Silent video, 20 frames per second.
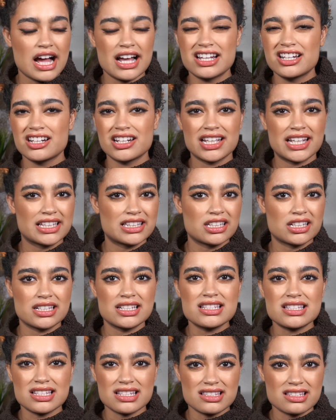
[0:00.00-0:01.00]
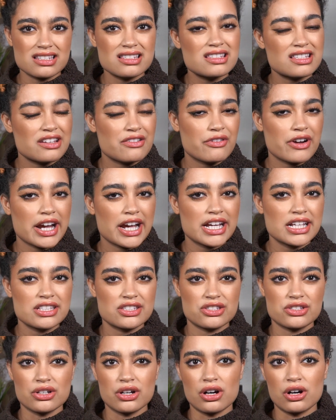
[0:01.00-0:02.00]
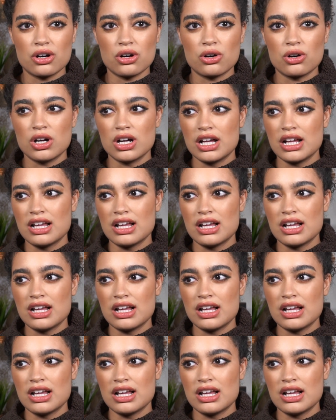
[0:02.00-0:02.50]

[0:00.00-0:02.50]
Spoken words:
I couldn't get the consistency right, so